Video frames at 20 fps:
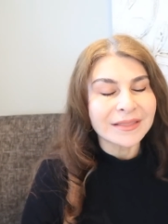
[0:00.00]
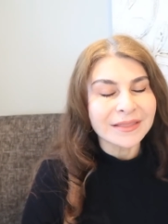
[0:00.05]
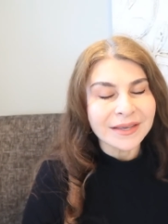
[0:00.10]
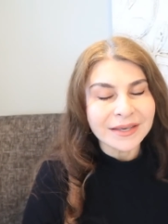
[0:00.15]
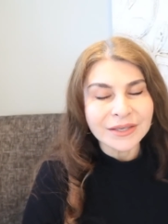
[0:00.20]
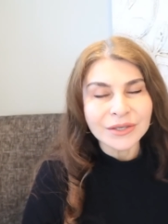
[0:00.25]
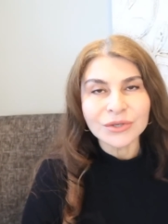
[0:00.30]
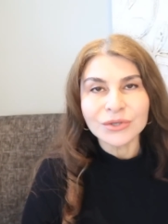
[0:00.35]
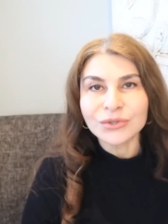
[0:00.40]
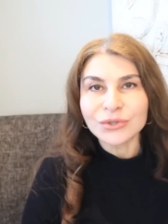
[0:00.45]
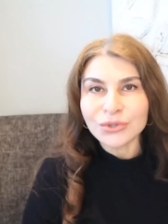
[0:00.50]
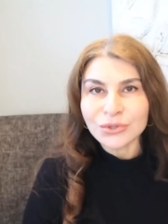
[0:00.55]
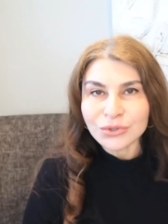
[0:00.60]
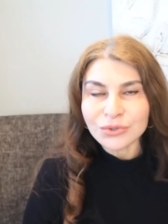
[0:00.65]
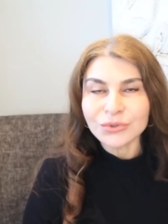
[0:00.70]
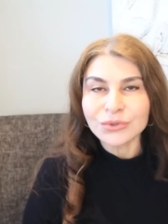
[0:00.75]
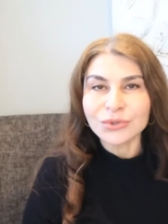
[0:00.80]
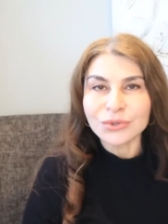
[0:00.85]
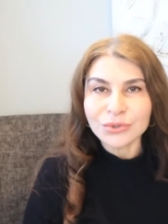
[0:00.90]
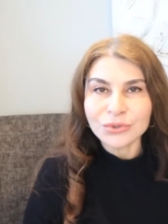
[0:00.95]
Thank you
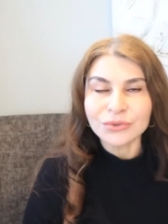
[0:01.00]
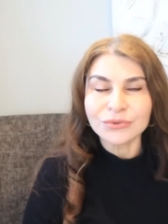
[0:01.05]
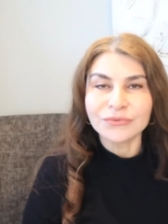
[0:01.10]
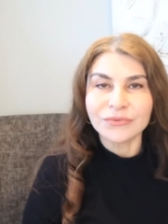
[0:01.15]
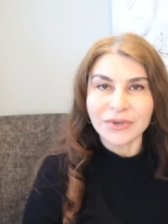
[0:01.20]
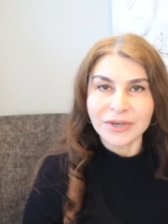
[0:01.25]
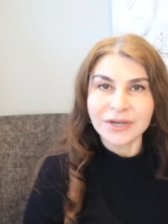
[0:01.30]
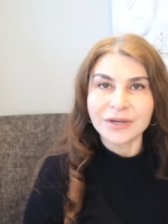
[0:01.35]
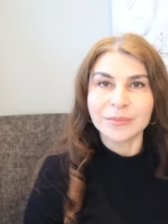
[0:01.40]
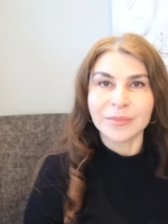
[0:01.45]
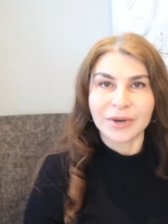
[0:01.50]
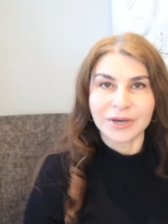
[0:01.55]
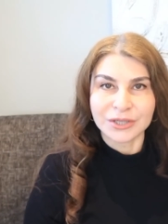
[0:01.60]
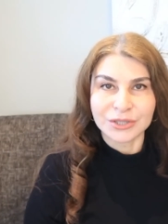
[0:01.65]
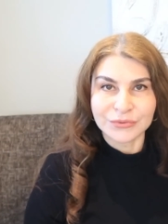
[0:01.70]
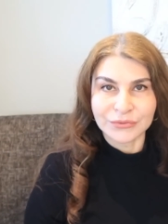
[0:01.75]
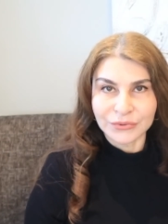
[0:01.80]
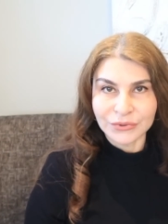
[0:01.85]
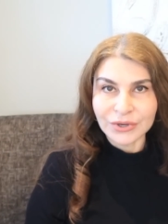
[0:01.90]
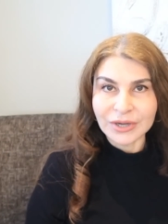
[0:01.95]
so very
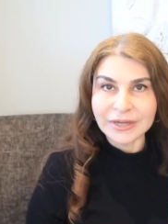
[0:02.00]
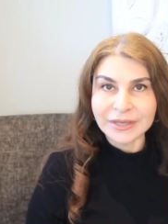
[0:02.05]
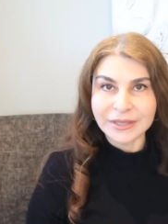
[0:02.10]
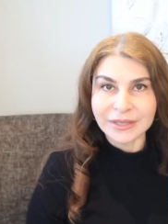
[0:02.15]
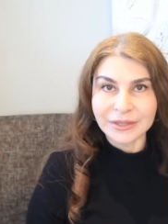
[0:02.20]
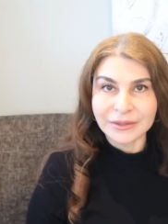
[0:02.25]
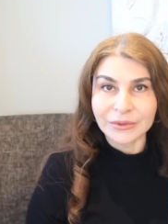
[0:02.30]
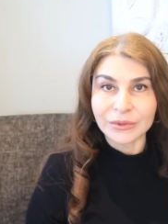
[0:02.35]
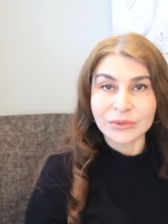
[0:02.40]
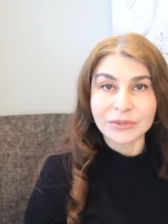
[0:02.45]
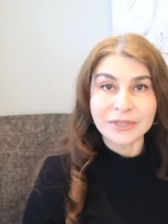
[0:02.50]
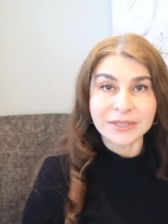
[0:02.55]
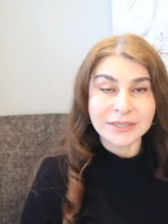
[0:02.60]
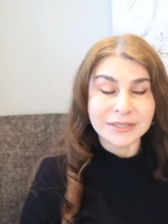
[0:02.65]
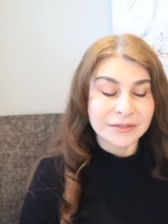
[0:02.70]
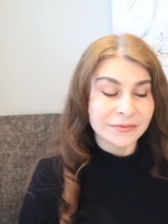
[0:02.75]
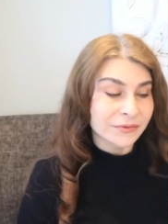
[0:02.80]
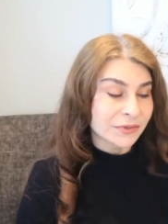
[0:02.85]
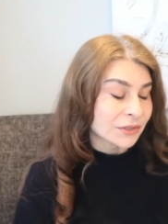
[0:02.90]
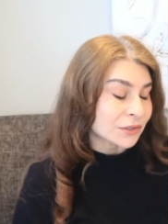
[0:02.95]
much for clicking on
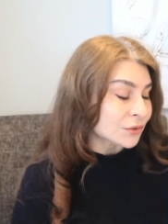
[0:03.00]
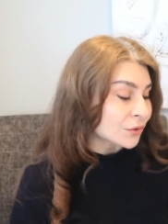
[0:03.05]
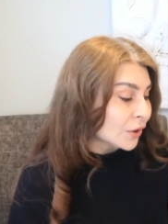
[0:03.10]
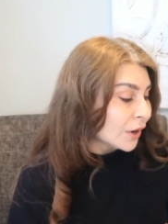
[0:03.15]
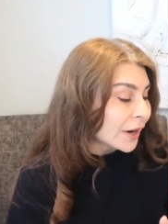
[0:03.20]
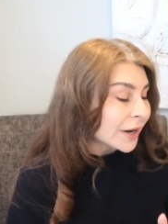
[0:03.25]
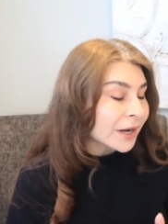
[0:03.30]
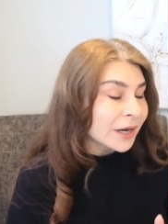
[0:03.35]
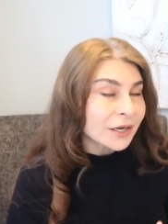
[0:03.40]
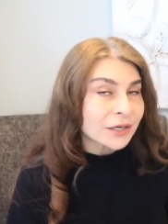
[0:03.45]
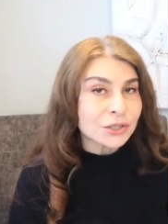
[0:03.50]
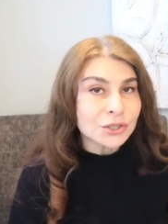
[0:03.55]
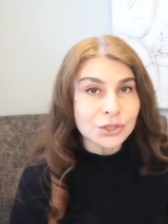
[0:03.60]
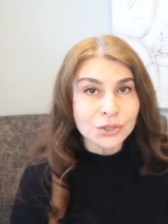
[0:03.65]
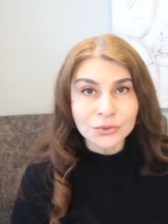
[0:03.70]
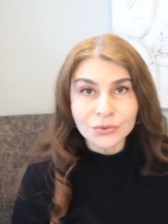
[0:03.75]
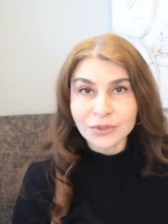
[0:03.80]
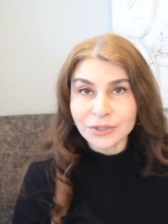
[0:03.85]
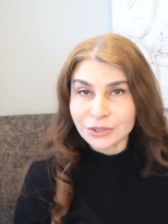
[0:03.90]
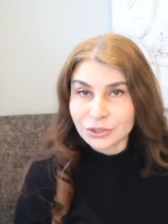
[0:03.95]
this video. I
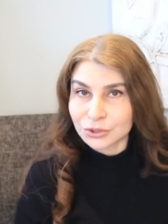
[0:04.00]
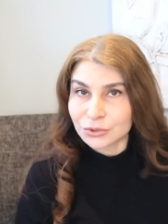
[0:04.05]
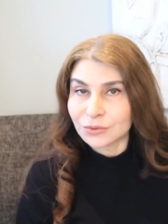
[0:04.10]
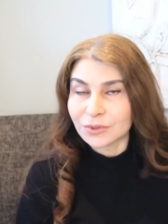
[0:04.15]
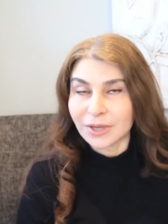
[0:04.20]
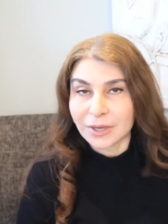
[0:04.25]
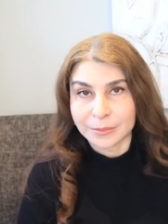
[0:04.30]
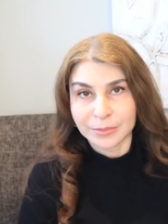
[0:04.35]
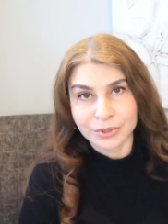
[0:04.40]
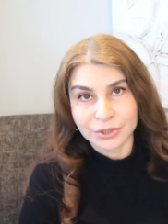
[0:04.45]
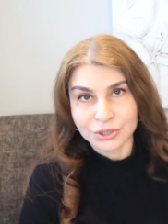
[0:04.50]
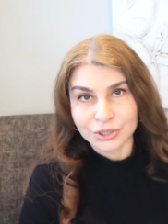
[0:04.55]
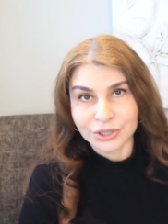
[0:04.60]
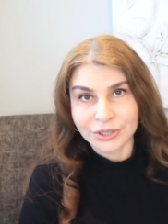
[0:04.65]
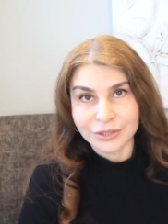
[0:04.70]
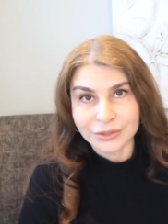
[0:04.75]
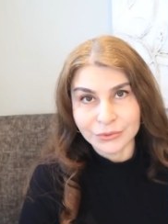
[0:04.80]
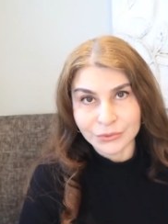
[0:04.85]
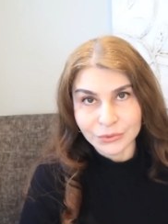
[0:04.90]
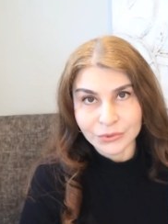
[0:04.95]
truly
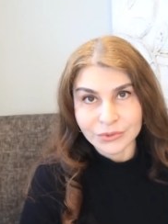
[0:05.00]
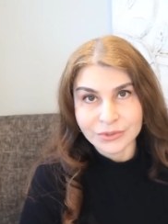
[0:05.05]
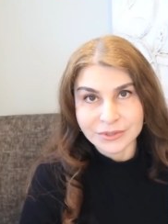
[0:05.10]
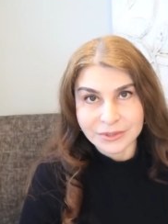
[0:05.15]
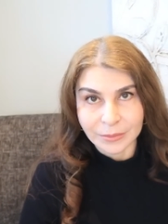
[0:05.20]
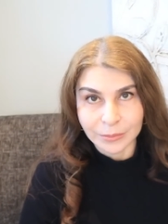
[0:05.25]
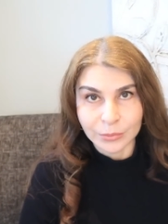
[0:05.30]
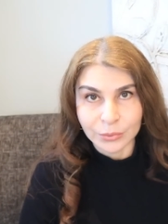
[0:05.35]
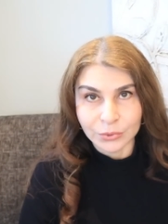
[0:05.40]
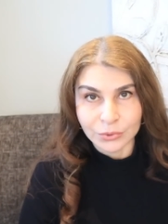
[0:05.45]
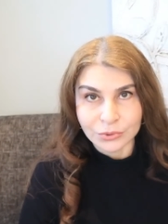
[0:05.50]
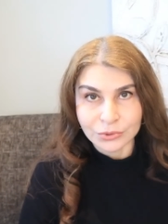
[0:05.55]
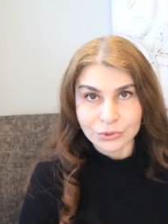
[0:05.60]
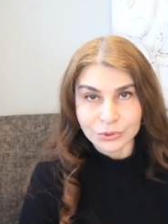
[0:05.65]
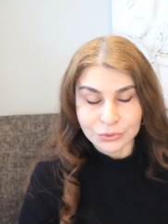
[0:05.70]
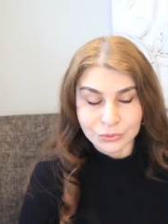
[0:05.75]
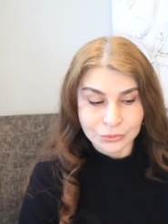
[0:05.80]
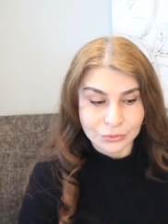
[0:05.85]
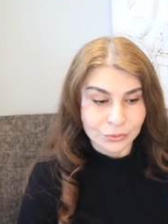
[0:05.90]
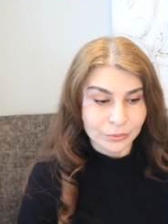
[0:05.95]
appreciate your support
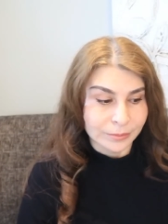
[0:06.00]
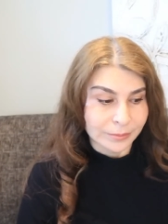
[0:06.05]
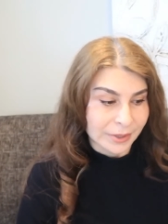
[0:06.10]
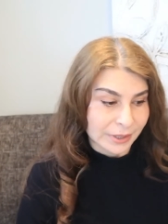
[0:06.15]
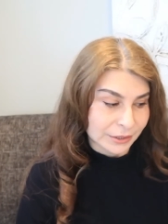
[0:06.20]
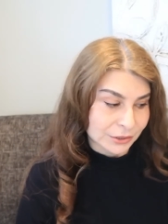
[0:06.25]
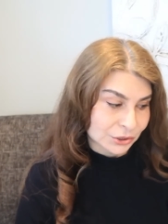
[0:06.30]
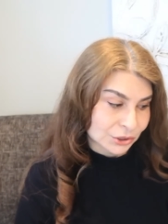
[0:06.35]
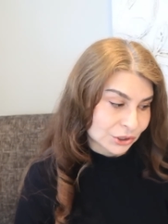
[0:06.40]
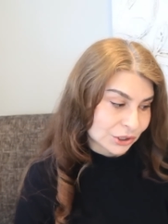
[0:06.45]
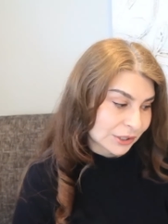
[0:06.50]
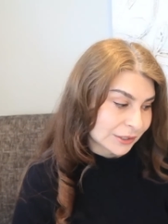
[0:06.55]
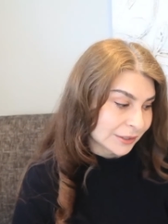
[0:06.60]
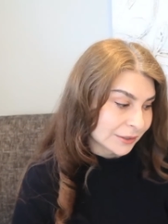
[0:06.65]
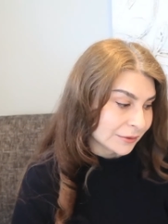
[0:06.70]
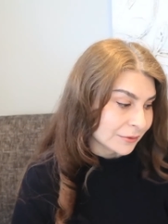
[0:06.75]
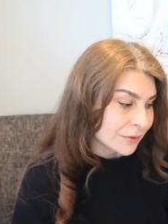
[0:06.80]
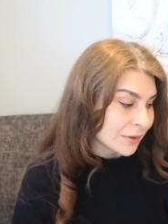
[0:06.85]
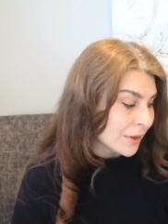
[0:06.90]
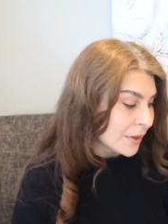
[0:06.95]
to my
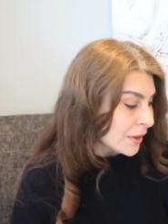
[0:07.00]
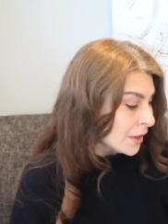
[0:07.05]
channel.